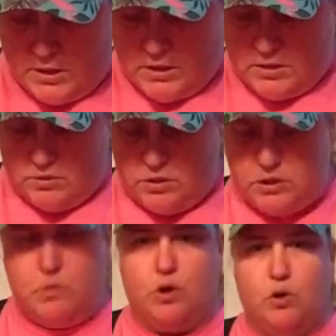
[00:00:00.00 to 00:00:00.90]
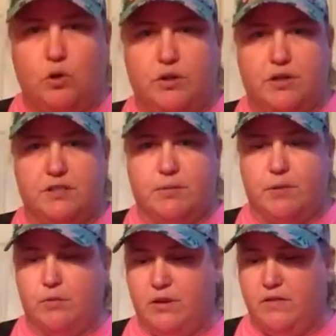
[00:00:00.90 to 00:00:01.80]
This one looks more gold than some of the
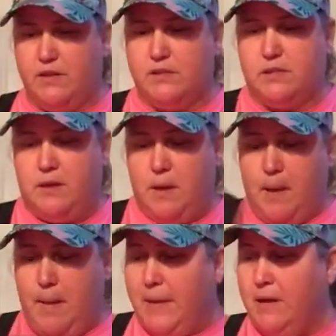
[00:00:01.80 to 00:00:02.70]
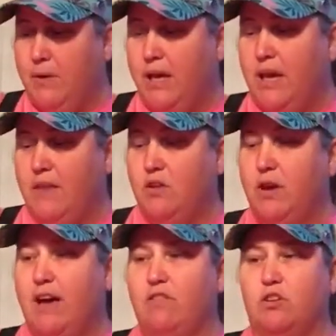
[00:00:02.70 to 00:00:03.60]
previous. But anyway, and then you
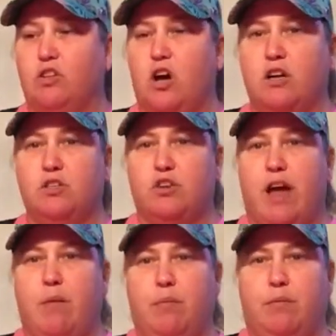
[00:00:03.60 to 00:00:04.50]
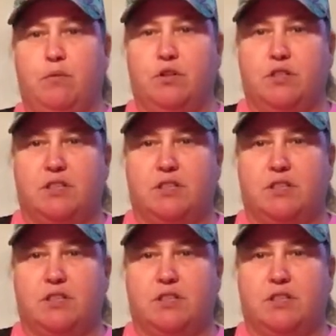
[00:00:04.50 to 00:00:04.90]
have your long strap, which is